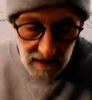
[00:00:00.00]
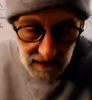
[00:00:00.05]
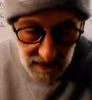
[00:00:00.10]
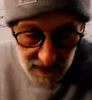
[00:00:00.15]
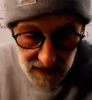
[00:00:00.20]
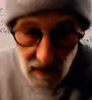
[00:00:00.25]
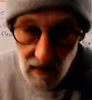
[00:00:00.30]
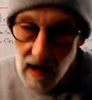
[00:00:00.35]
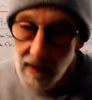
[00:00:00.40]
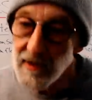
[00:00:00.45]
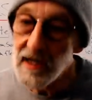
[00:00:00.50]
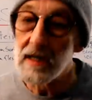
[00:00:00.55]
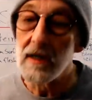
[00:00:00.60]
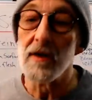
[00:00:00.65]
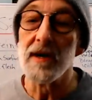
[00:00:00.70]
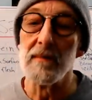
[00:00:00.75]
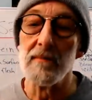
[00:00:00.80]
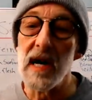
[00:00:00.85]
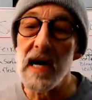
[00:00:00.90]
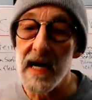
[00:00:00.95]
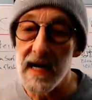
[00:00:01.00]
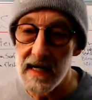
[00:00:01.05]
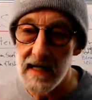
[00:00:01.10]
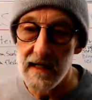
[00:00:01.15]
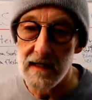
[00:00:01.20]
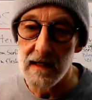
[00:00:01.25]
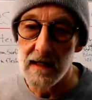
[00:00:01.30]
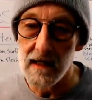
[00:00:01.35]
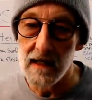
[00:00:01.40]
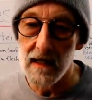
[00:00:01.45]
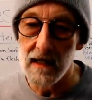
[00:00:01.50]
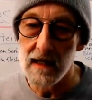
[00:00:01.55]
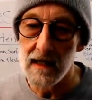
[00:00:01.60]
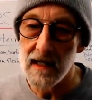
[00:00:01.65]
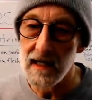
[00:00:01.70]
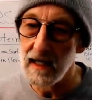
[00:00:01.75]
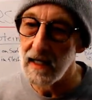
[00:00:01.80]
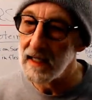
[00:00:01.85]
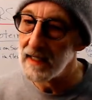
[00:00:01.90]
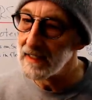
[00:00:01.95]
So I'm going to go to my hell,
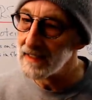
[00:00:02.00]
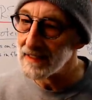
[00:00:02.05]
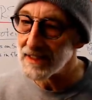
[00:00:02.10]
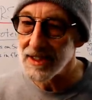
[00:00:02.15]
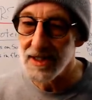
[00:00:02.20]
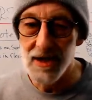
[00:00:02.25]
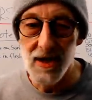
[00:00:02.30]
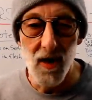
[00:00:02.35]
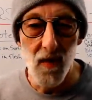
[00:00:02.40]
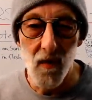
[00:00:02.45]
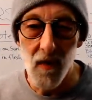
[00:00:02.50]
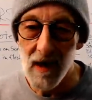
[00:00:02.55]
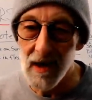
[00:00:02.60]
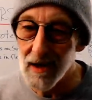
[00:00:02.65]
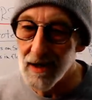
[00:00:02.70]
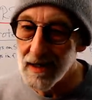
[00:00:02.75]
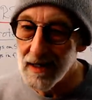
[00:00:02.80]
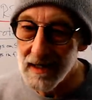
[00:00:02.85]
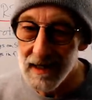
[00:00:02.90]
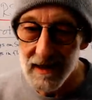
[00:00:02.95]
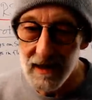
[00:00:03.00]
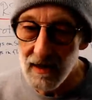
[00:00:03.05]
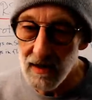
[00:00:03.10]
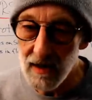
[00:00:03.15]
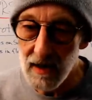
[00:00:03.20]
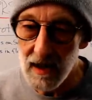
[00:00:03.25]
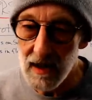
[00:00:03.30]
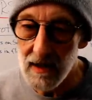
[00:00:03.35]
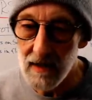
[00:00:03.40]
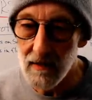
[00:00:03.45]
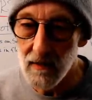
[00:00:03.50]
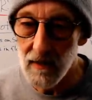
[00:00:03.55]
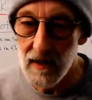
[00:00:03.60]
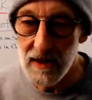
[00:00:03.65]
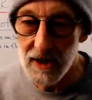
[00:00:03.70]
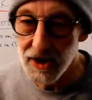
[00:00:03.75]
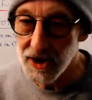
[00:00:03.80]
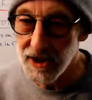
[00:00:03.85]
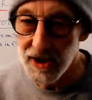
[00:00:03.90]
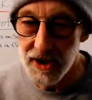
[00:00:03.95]
and it's nowhere near
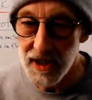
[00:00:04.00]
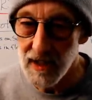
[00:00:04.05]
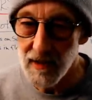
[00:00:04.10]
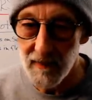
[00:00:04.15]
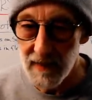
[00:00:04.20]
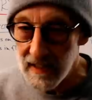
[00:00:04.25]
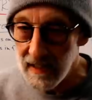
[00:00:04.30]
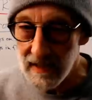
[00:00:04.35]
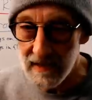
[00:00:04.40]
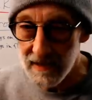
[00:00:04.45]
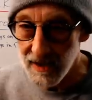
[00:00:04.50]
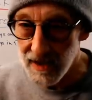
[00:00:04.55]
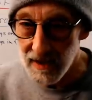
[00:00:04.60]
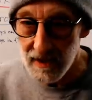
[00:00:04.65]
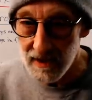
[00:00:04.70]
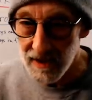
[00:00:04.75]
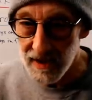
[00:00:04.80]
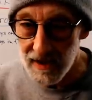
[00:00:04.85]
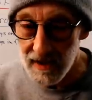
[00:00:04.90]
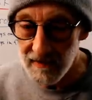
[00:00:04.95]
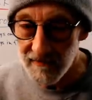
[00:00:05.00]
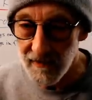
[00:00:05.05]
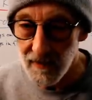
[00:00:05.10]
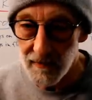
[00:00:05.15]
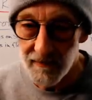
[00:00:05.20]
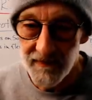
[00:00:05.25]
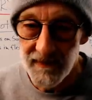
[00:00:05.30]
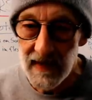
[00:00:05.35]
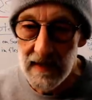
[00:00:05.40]
what Xi Jinping is going to suffer.